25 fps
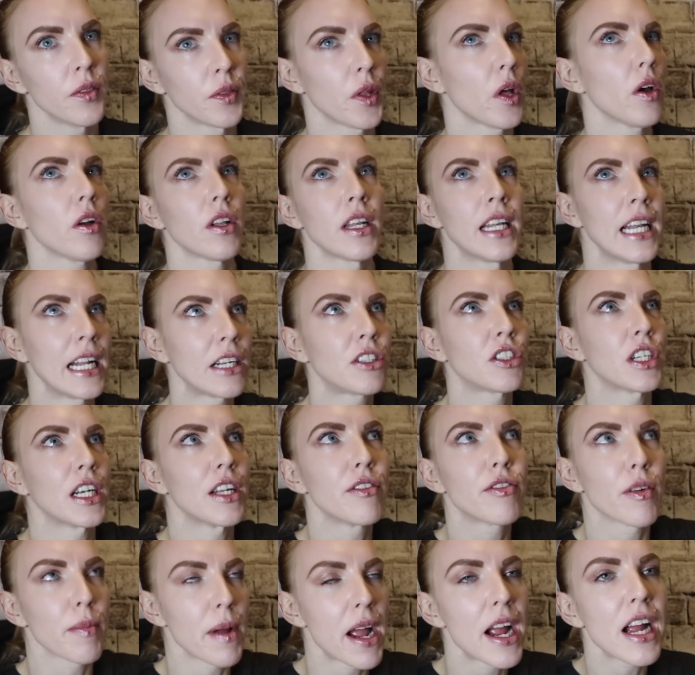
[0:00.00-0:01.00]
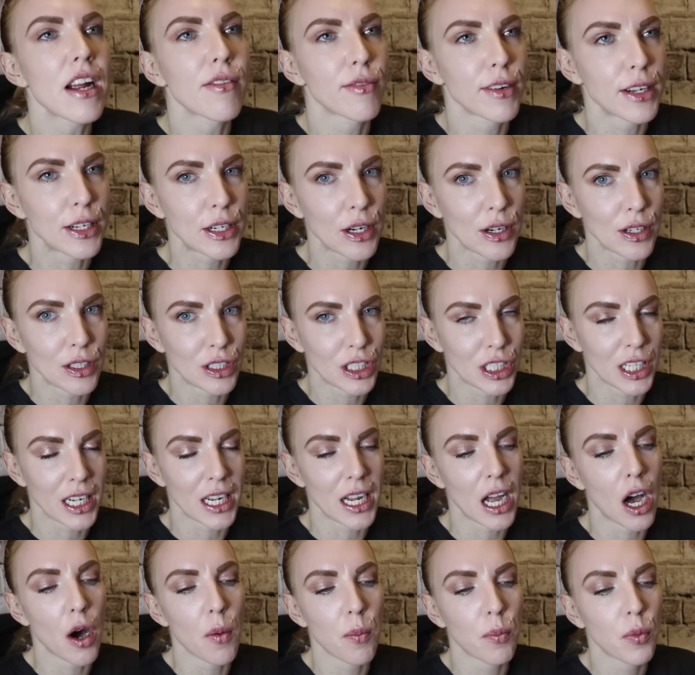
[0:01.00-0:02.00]
Not literally from every
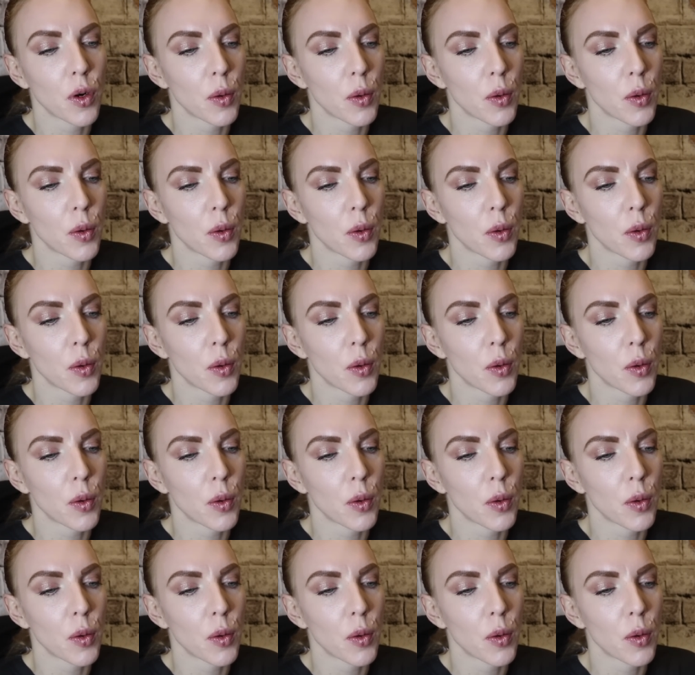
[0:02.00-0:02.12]
country. I'll